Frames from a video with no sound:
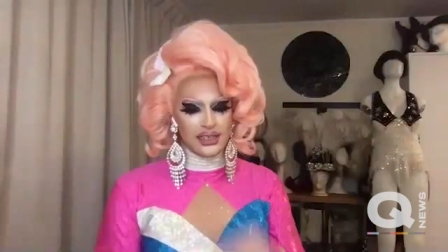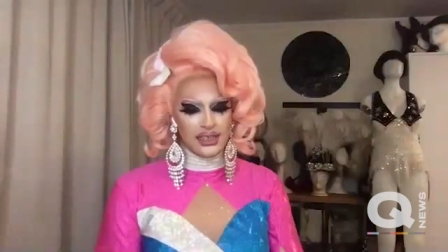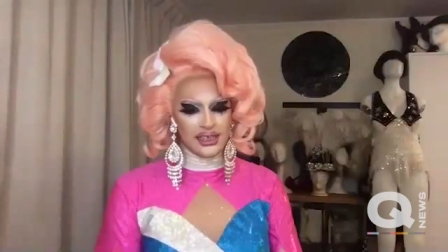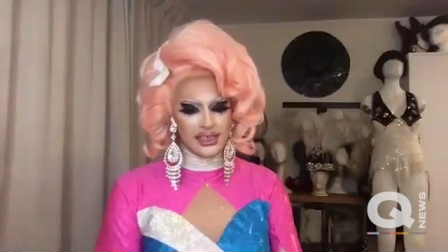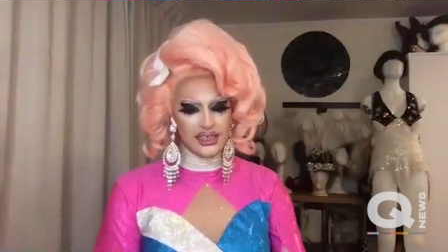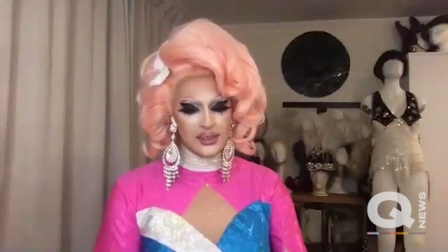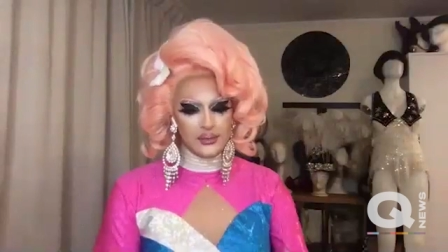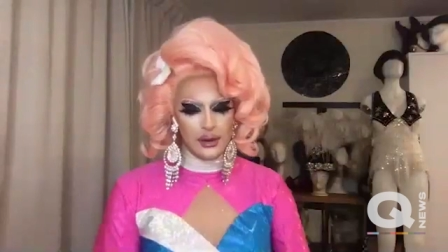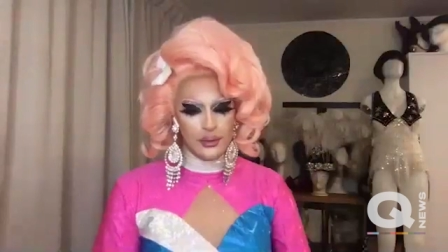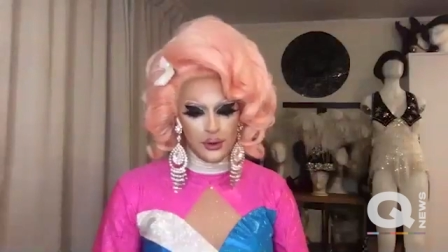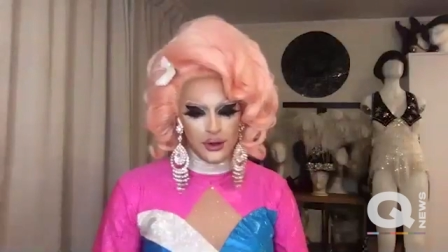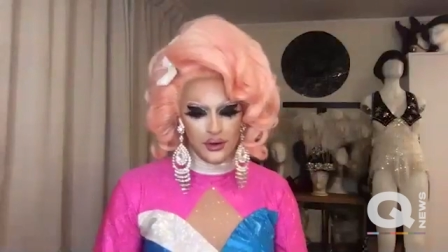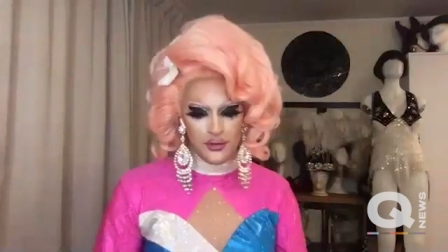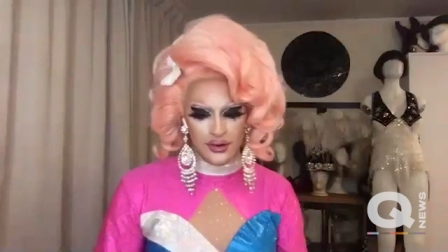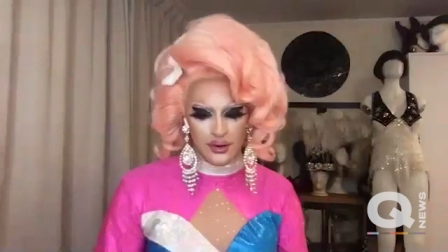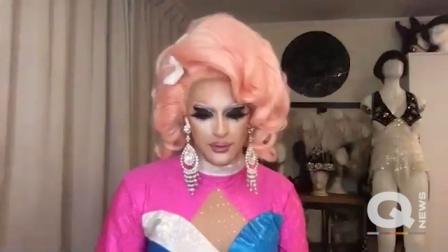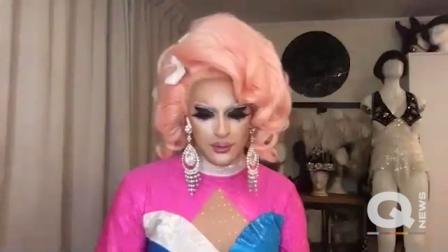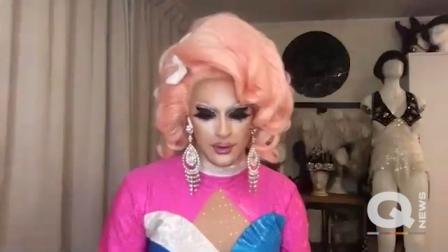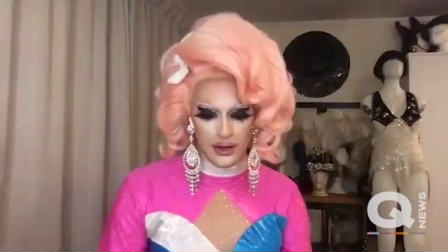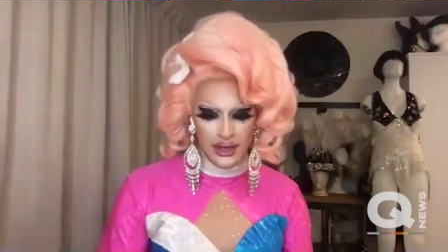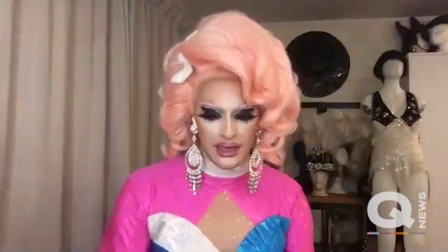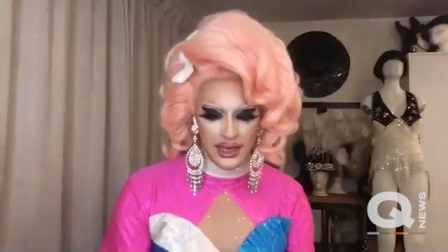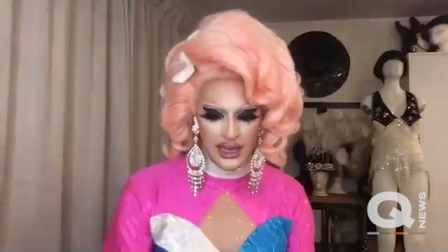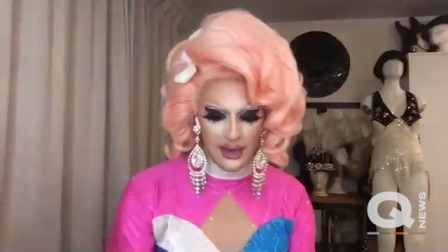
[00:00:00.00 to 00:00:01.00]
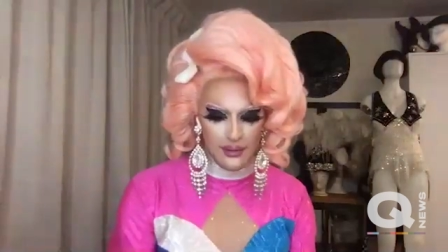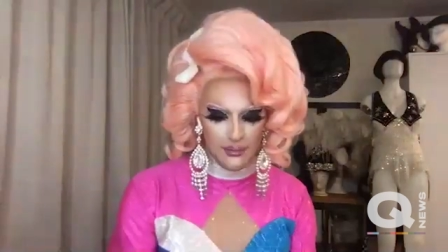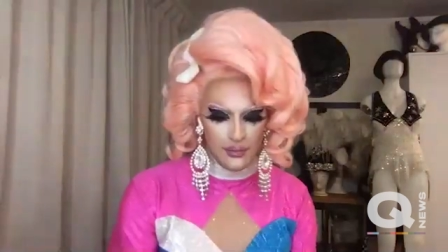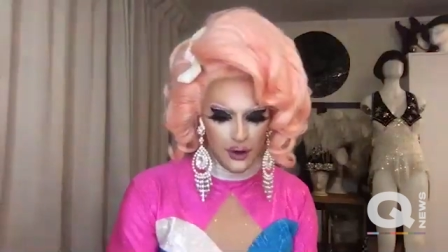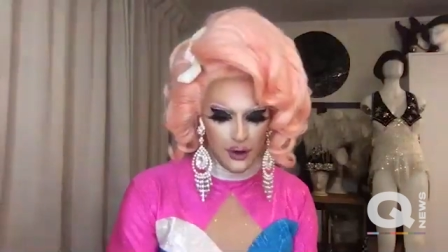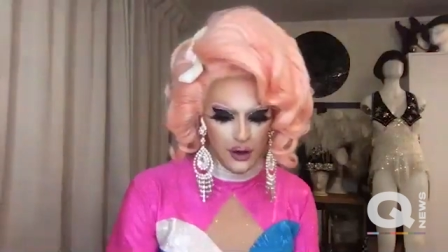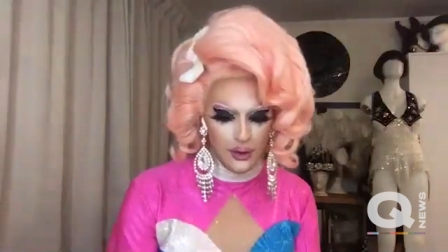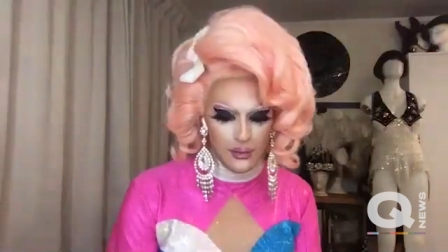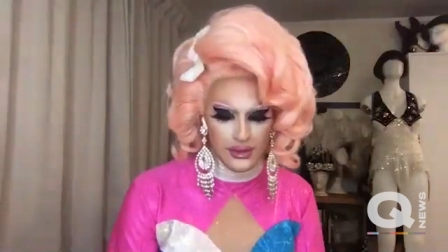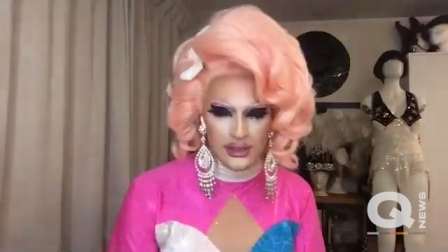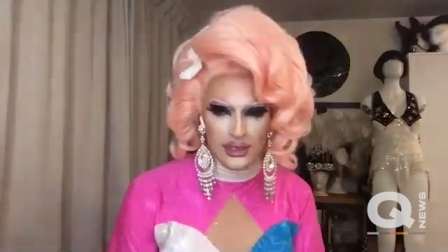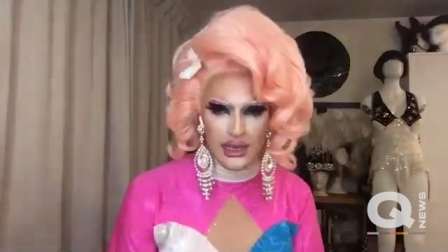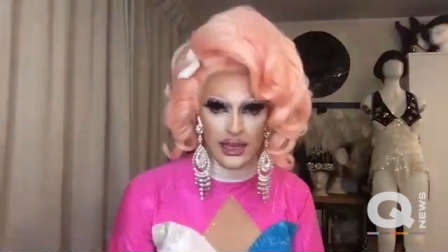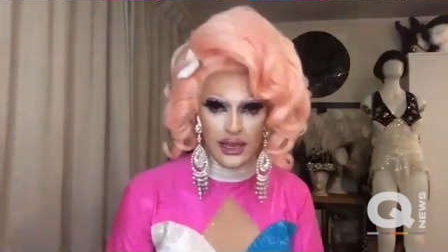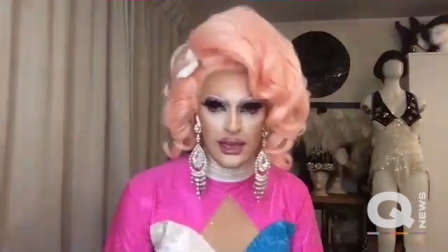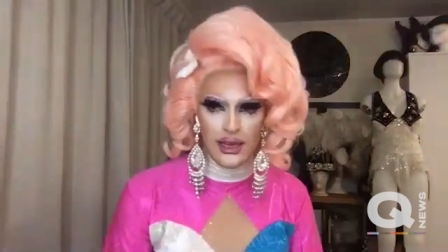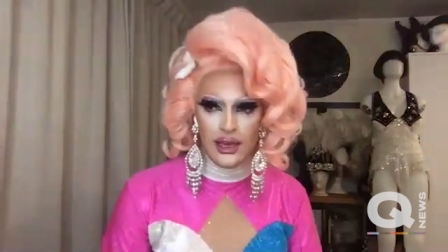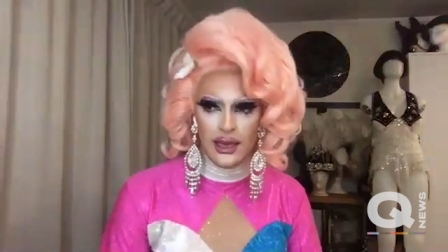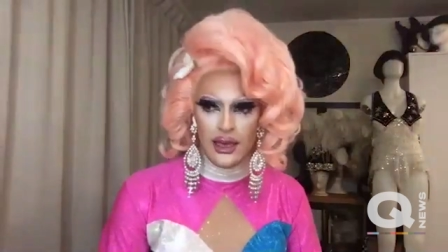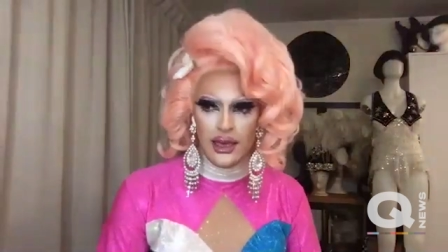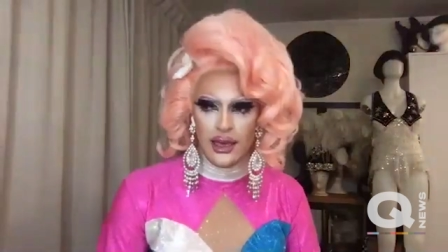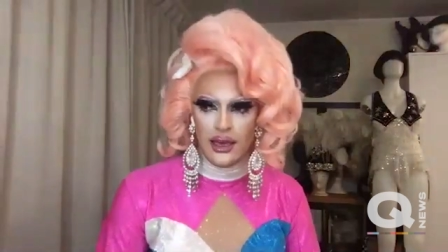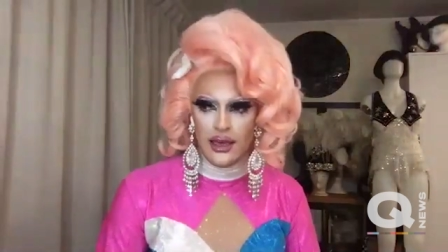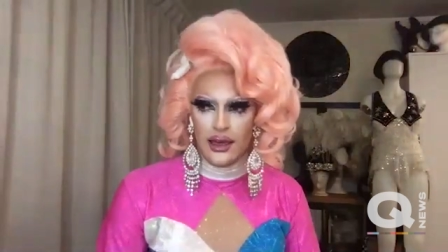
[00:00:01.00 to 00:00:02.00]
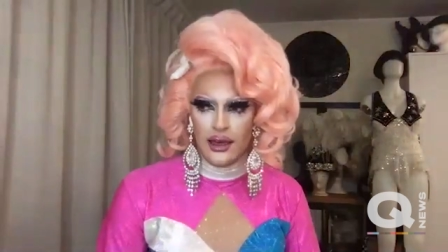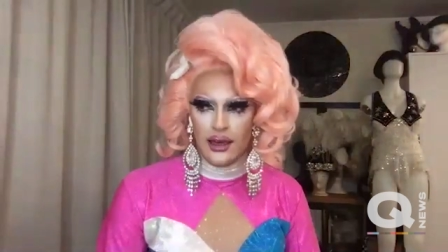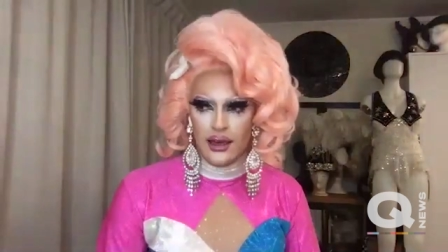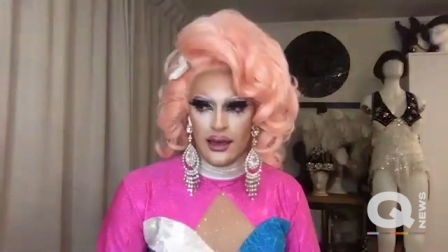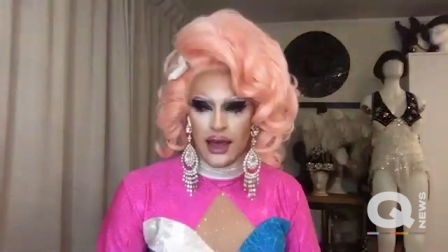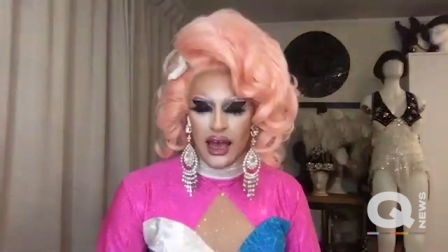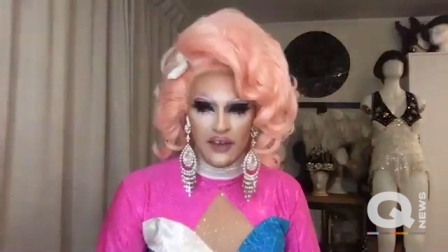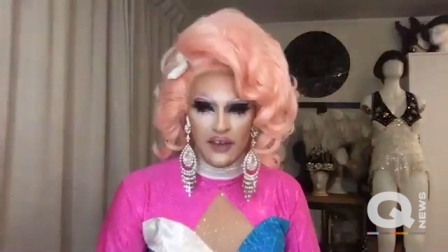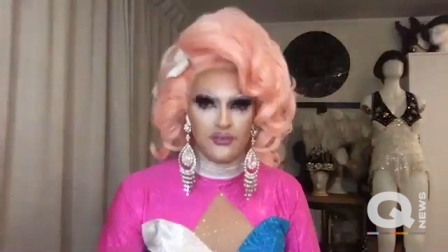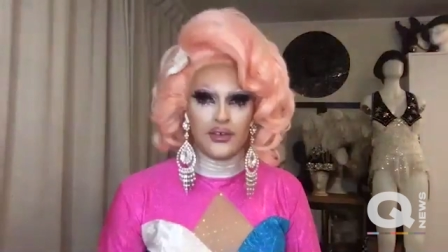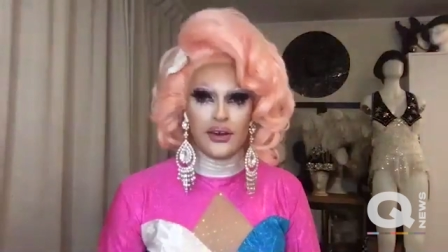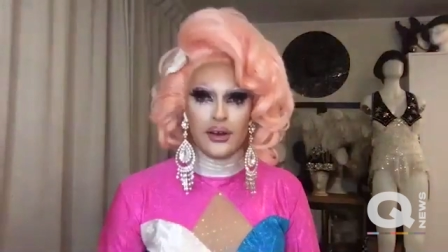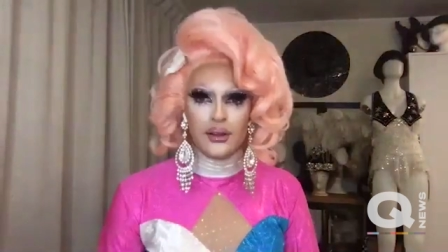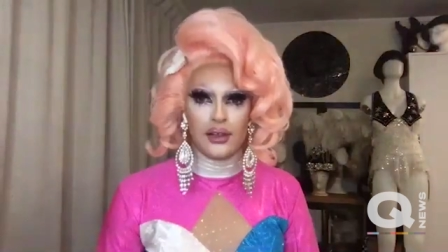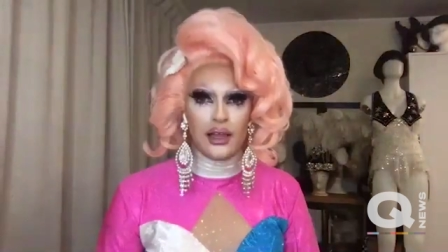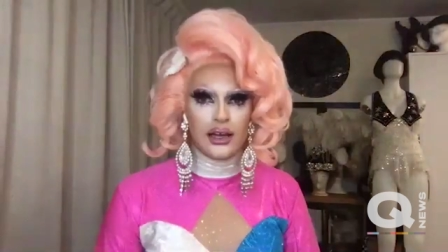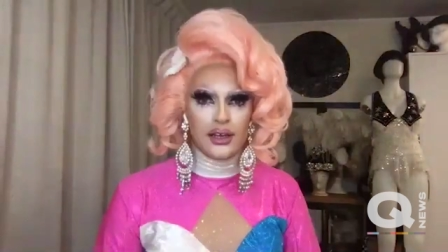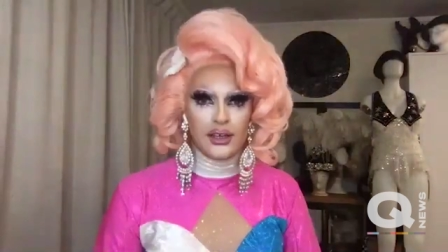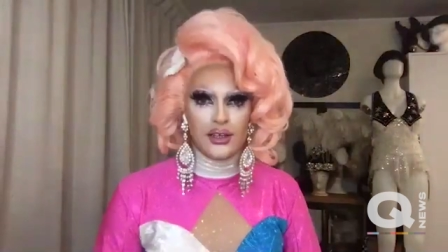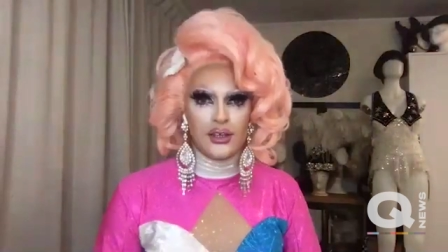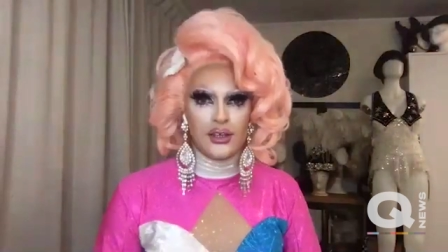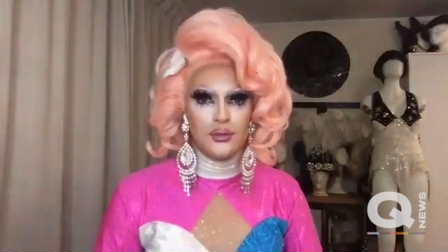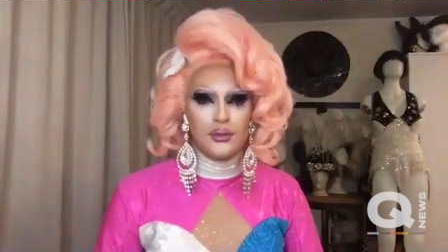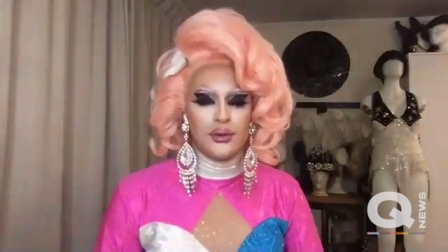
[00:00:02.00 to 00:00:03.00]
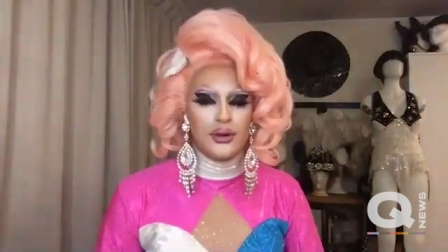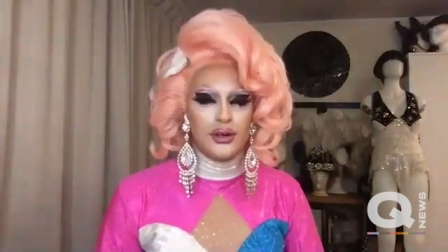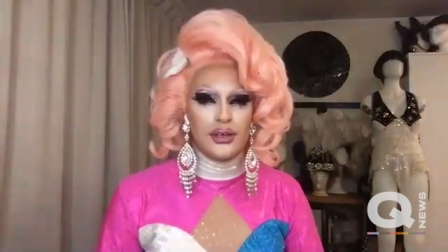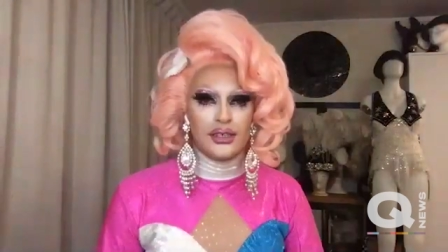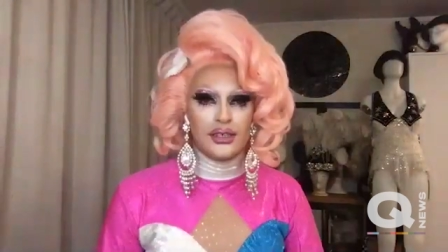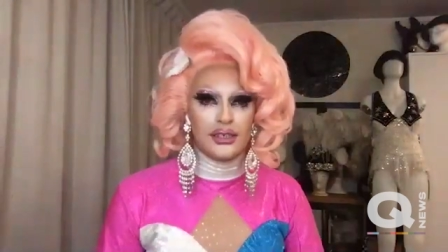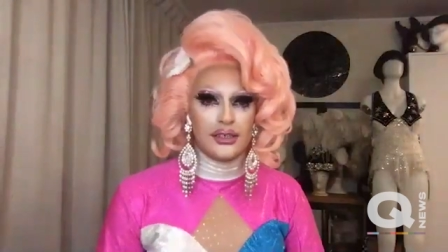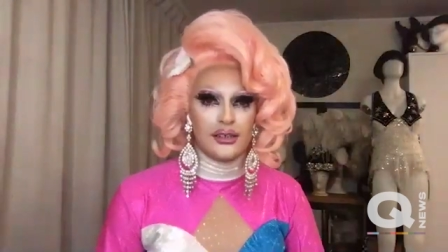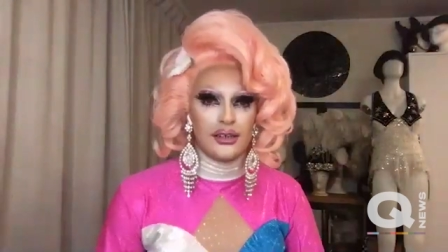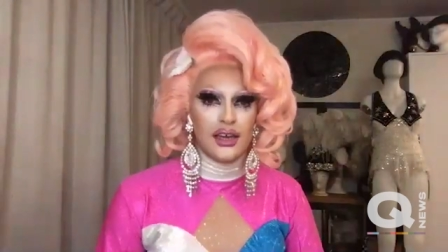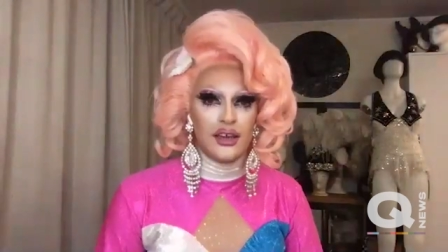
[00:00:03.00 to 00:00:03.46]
I said to my boyfriend when I came home was like, I feel like a new person.